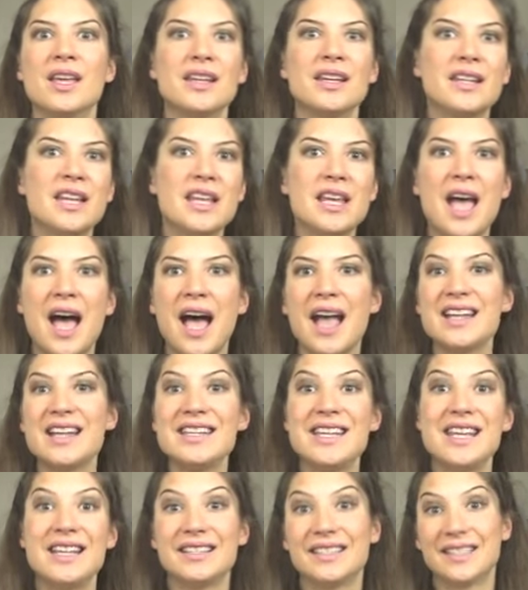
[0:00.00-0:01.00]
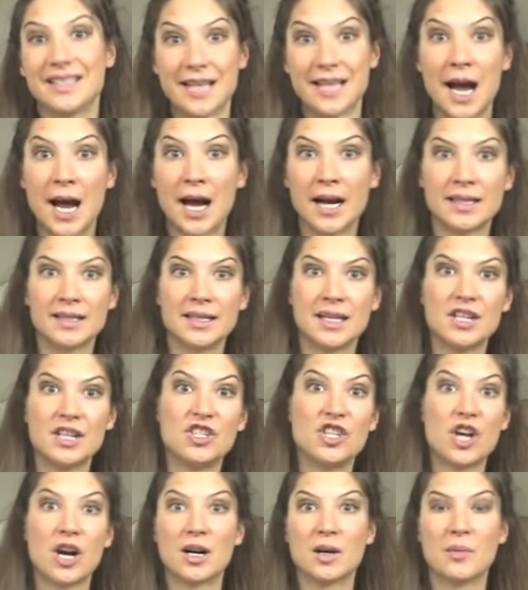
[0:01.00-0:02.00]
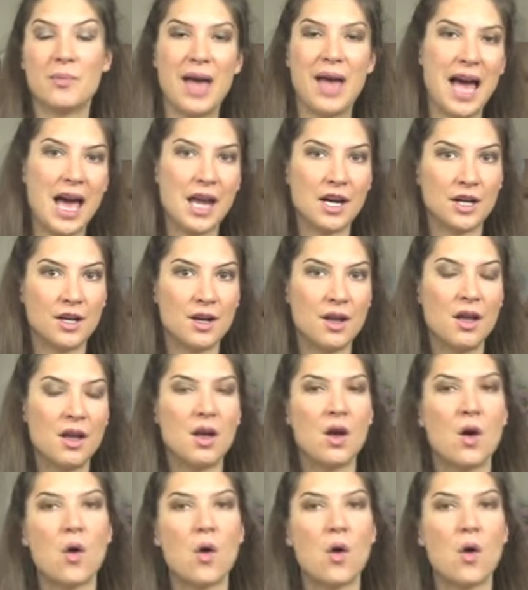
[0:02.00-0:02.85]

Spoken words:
knee-high knit socks in a dark pattern,